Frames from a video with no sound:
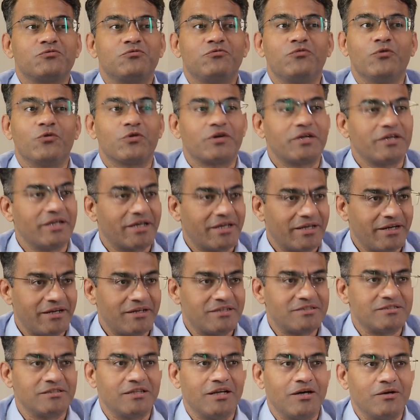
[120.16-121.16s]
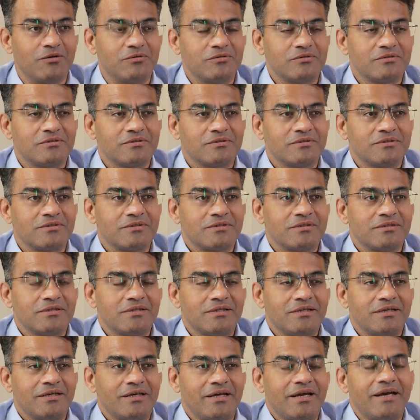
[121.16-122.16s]
4 decades now.
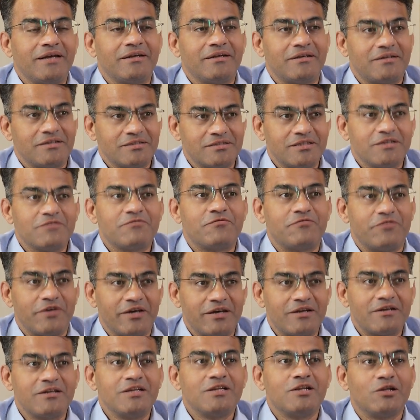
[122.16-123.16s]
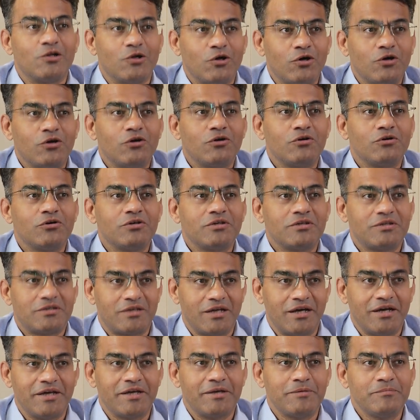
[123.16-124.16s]
And it is a fairly long
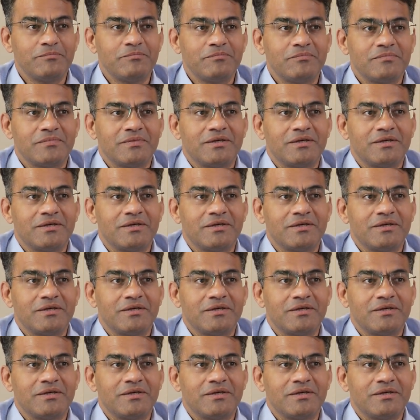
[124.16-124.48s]
time